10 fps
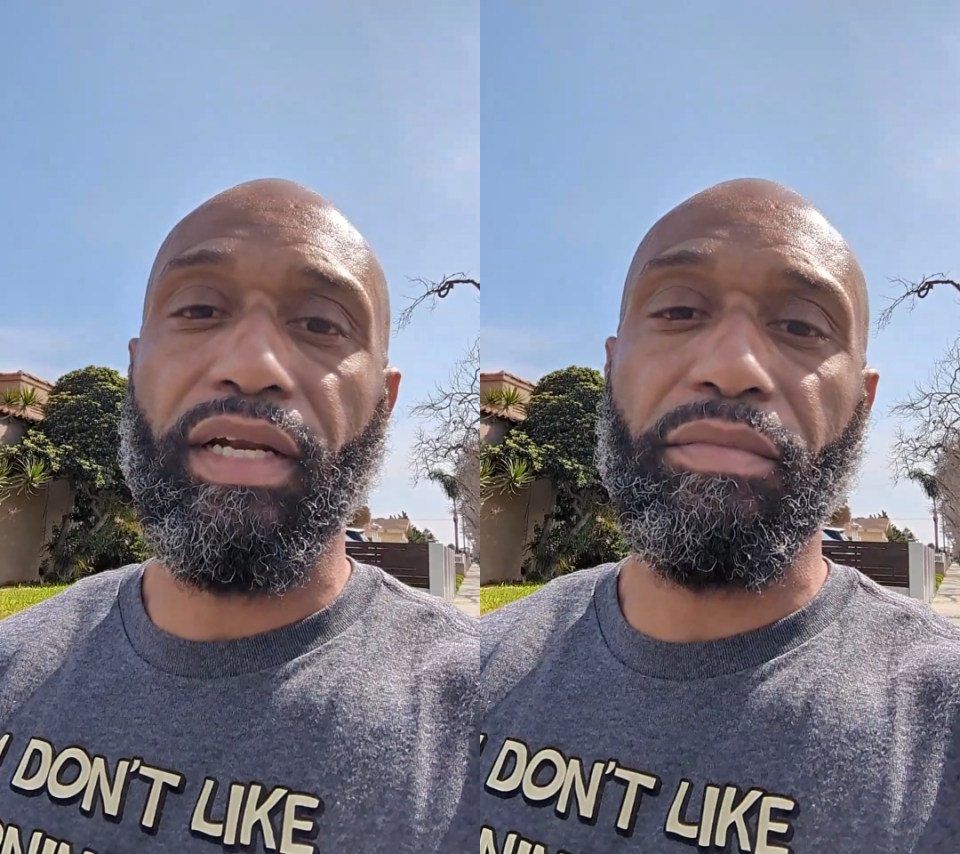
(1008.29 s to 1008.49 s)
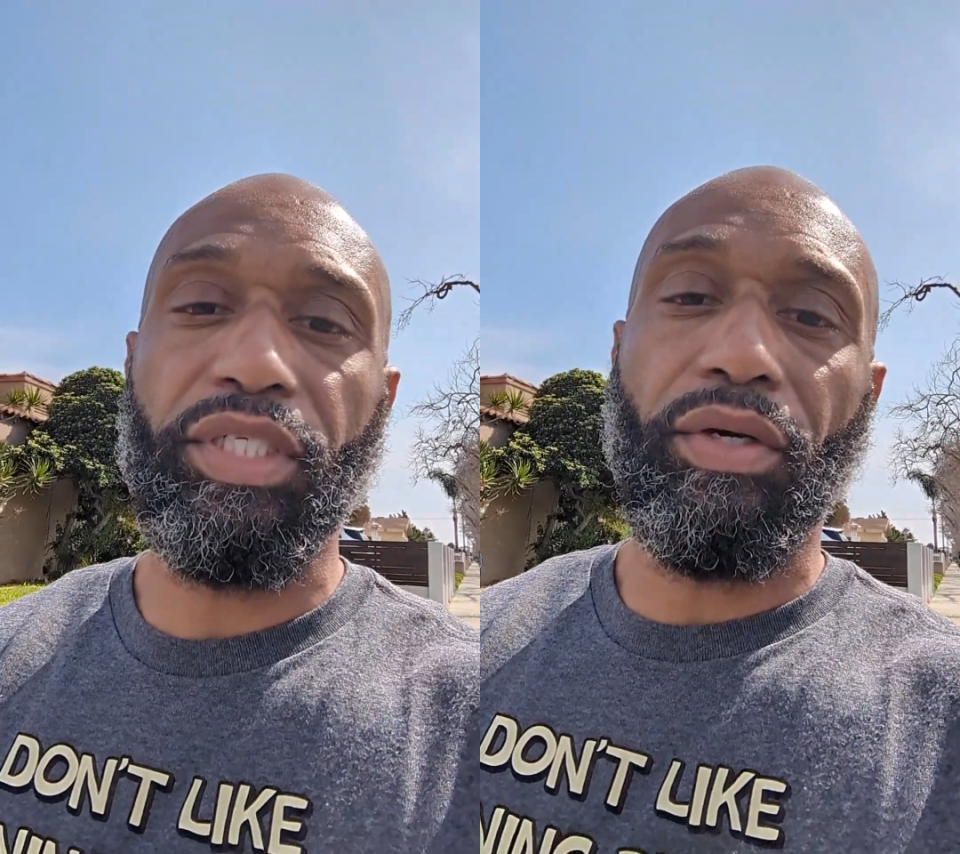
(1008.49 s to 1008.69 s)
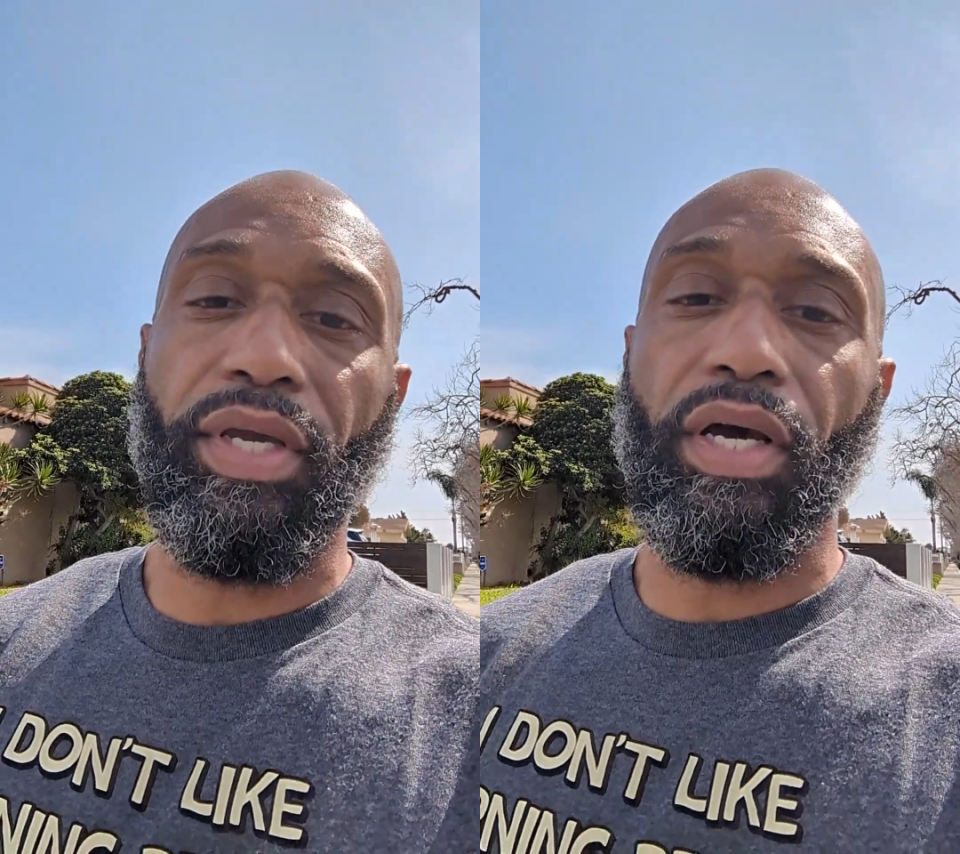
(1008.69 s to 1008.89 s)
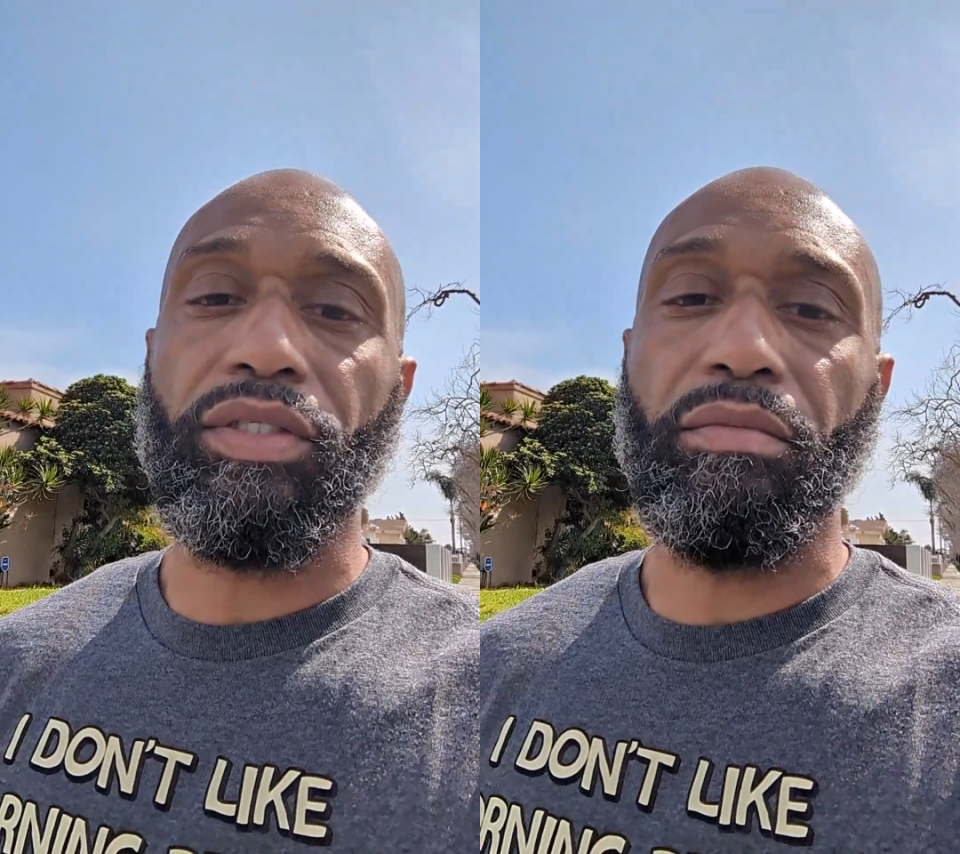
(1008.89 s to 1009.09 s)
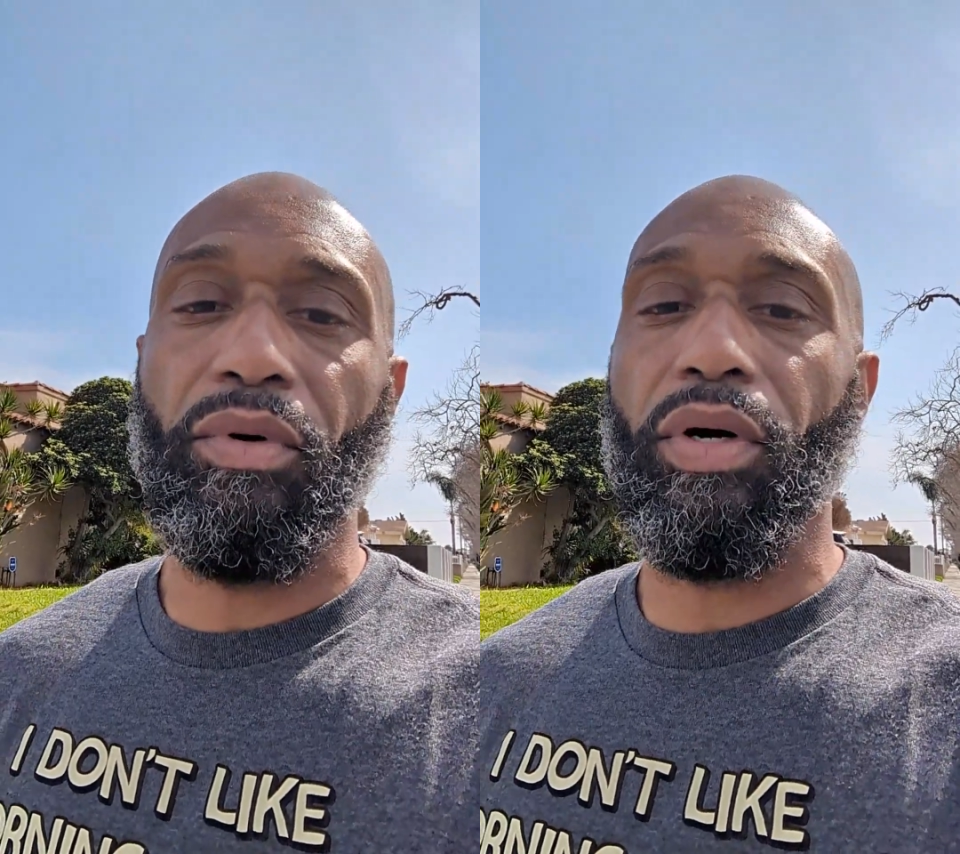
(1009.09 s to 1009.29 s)
I'm going to show y'all
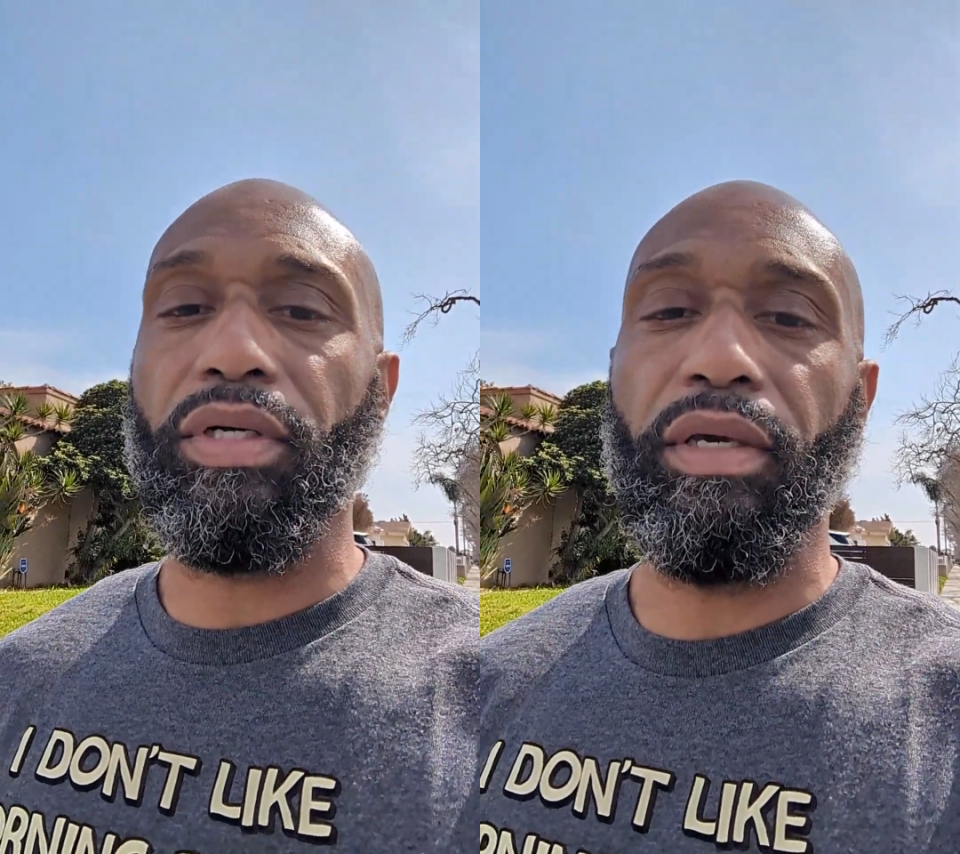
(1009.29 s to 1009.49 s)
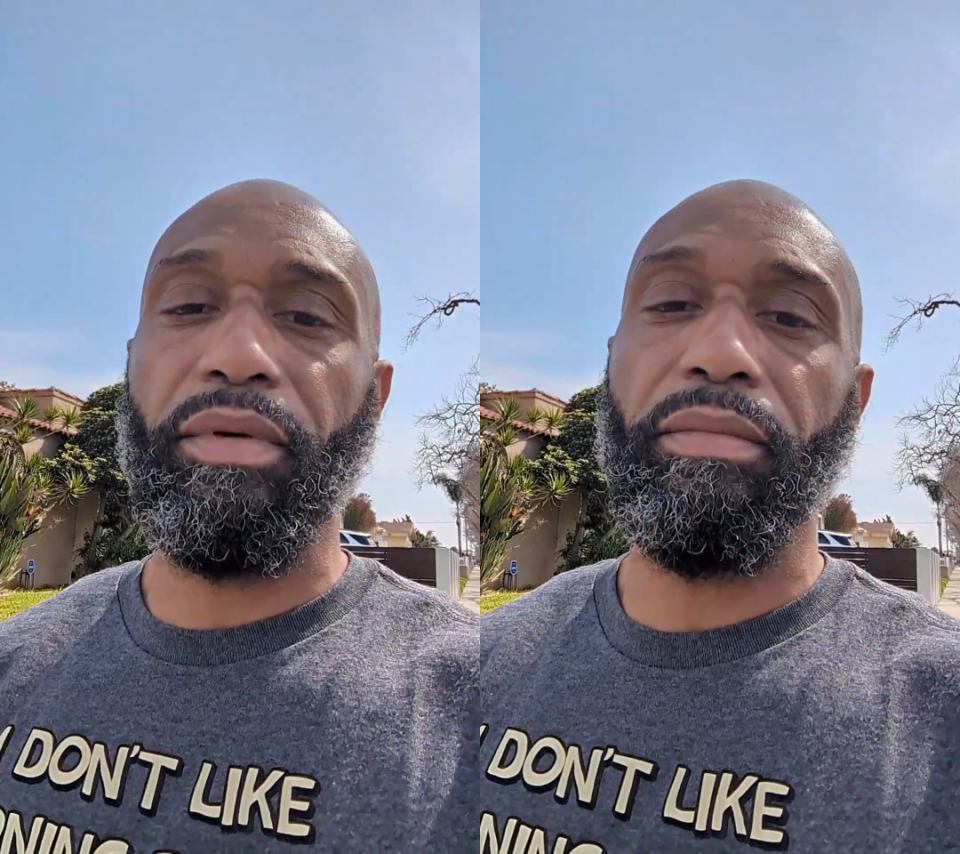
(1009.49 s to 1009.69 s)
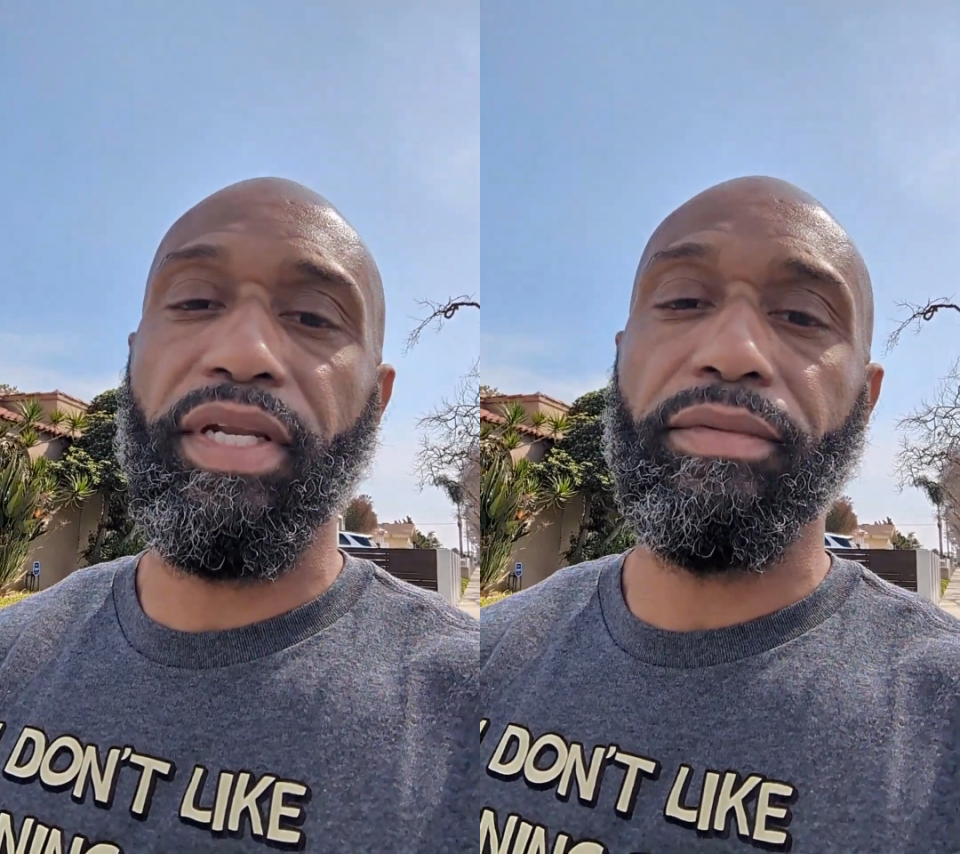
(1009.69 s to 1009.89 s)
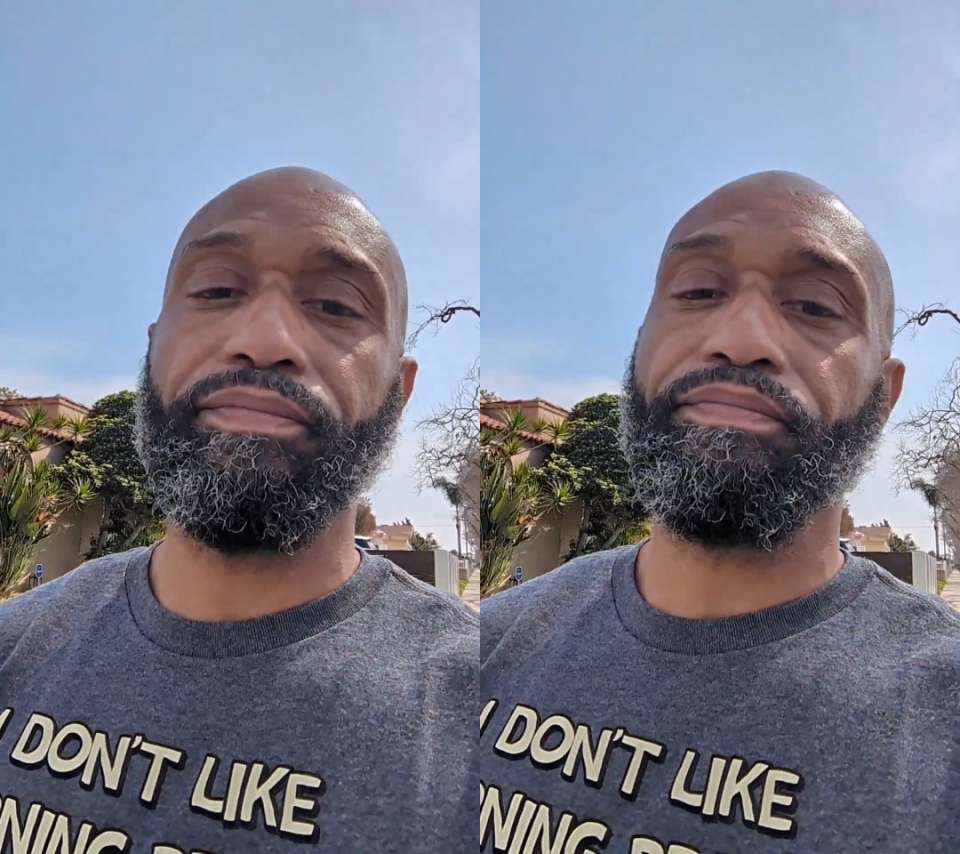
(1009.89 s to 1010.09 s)
some more. Give me a minute.